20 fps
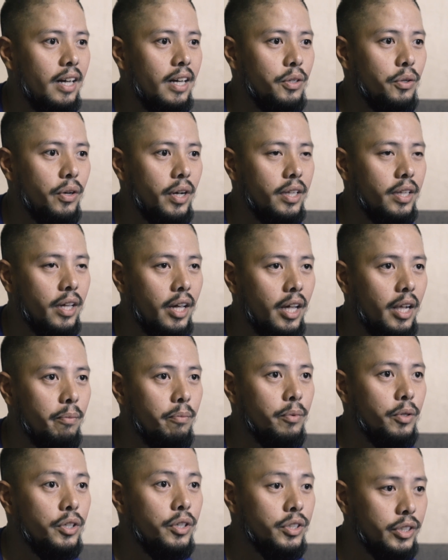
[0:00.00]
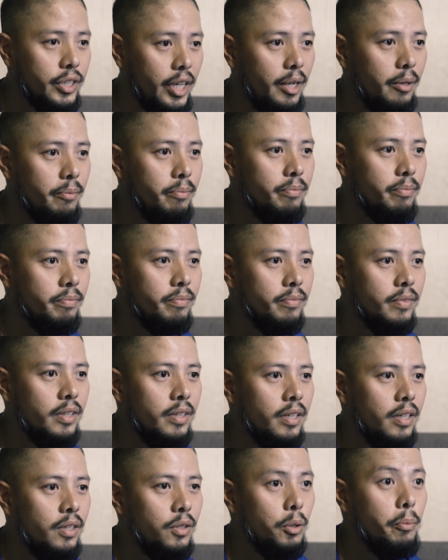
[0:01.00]
you can help yourself
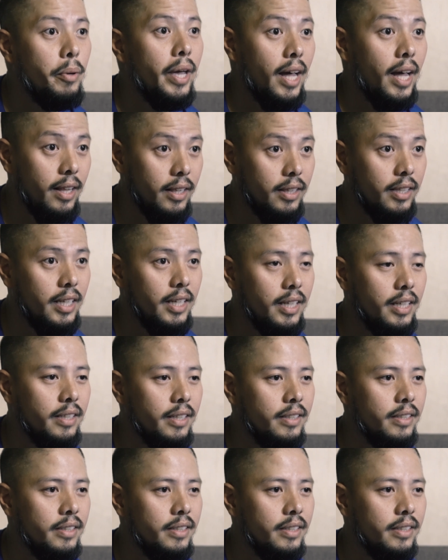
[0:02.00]
to be healthy.